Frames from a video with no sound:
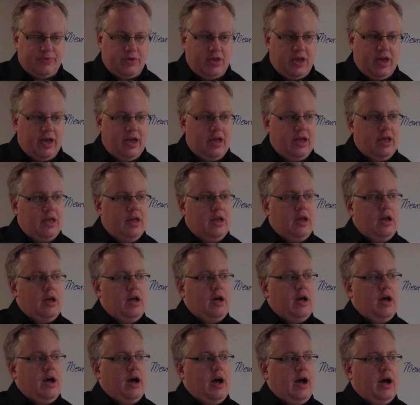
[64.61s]
Okay,
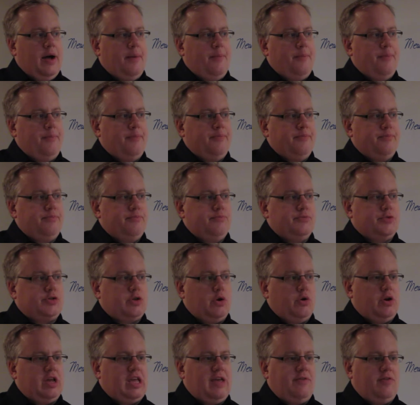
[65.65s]

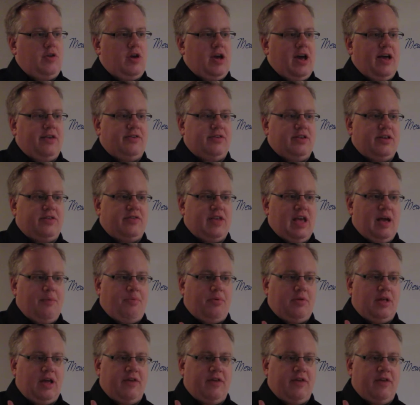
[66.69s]
so to give you guys an example,